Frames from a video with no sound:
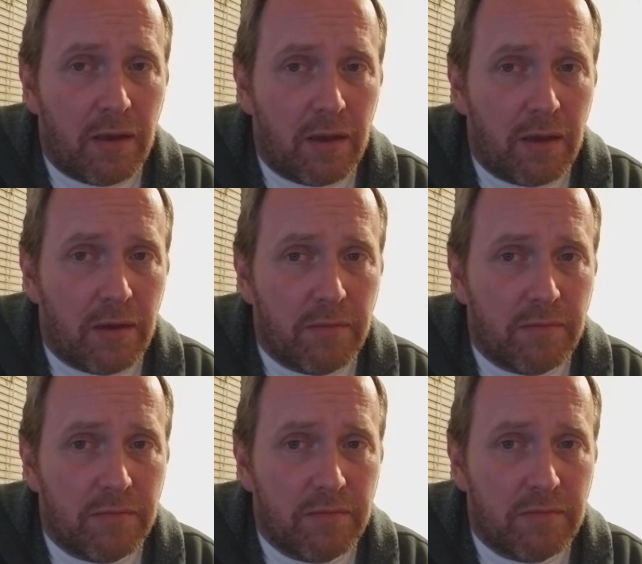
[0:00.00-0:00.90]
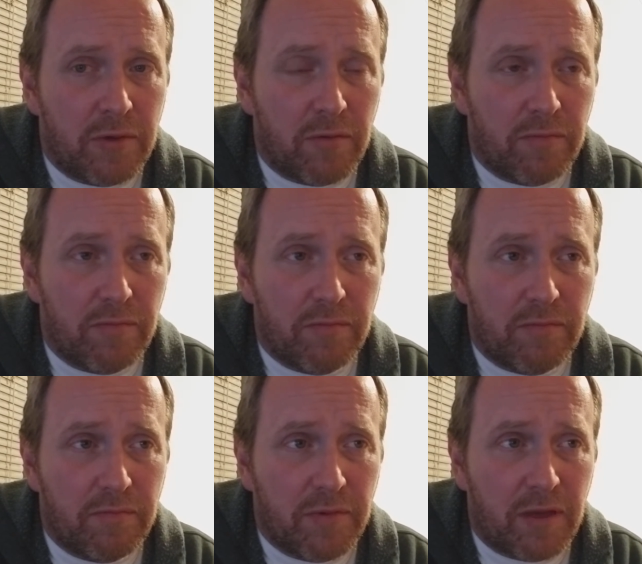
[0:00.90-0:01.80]
Um, you know,
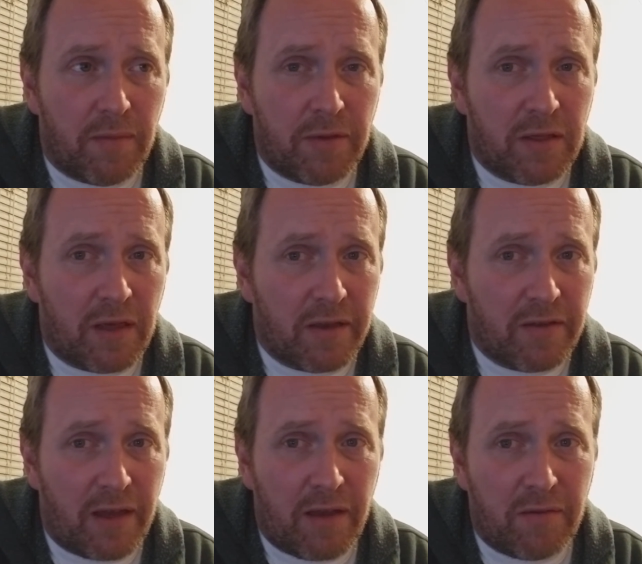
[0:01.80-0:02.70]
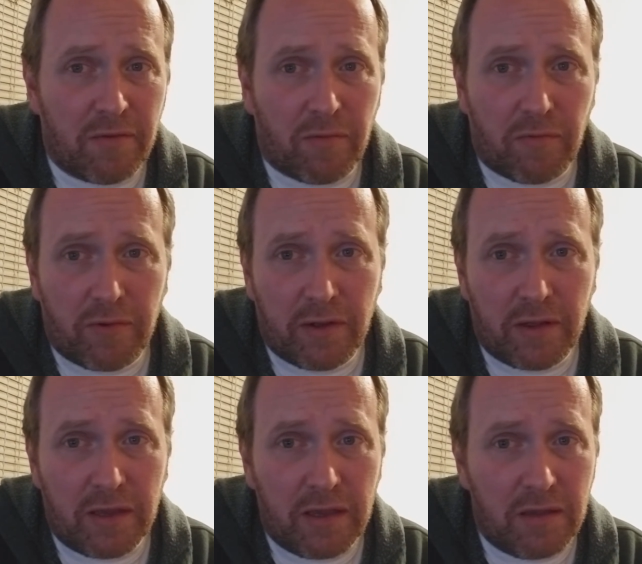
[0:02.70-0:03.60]
companies like zZounds
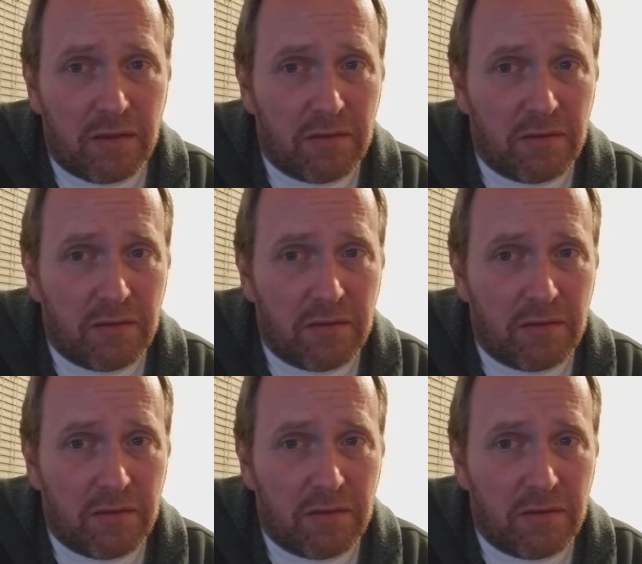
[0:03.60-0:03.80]
really